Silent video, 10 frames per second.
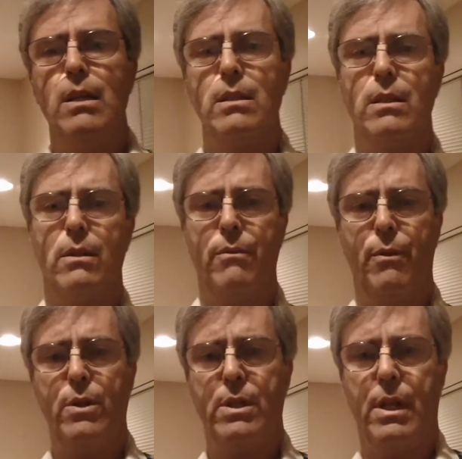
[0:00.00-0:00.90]
So
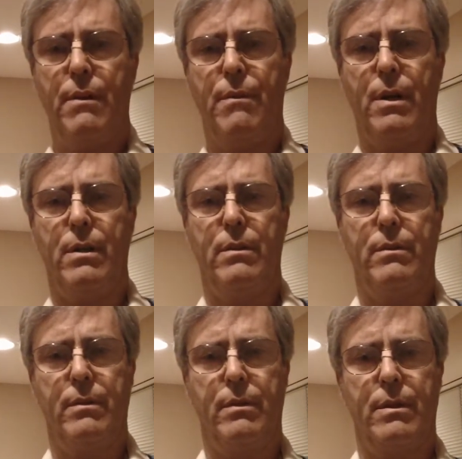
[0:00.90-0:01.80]
first off,
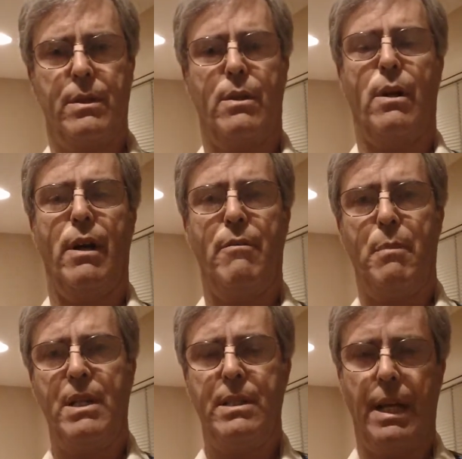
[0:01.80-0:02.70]
I'll start off
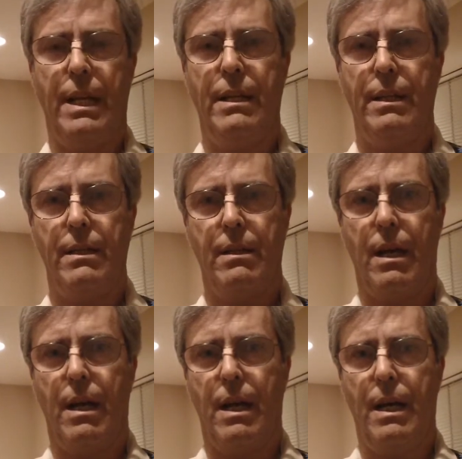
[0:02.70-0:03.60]
by stating that
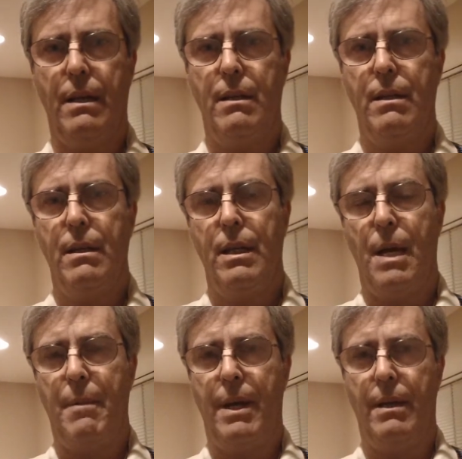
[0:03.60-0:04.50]
I
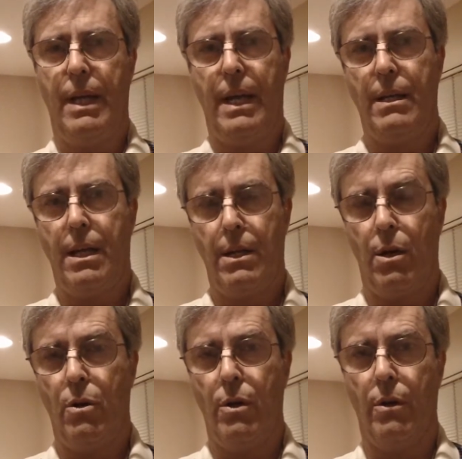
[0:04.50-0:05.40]
am a handgun
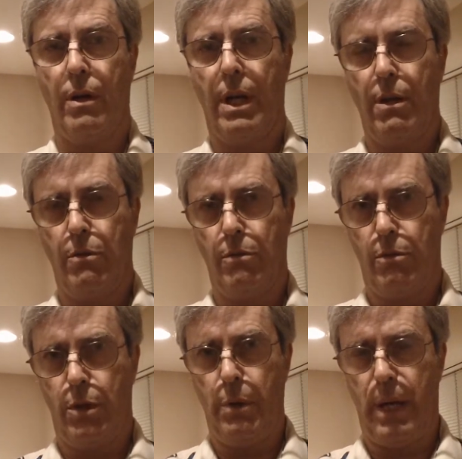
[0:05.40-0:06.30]
owner. I own
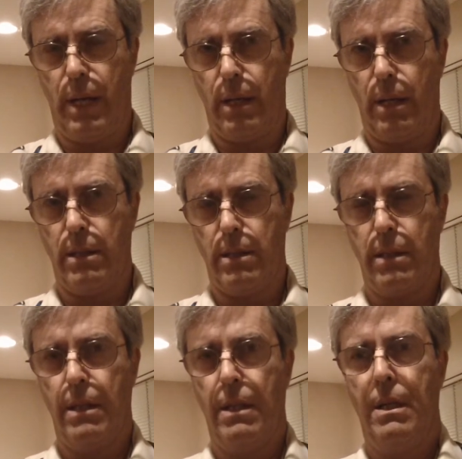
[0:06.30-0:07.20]
two handguns.
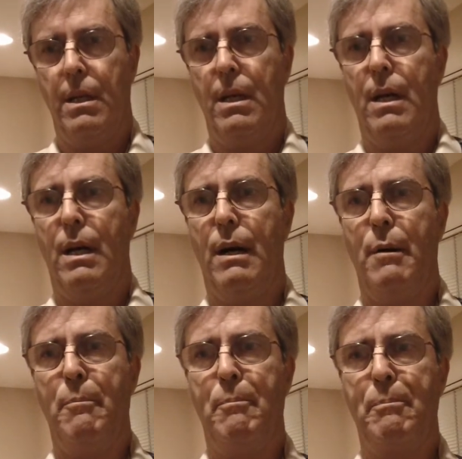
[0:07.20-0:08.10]

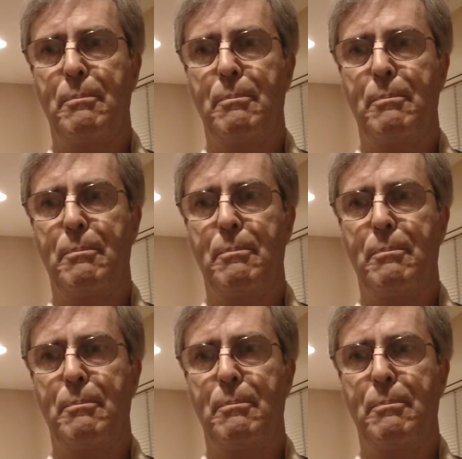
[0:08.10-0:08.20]
Um,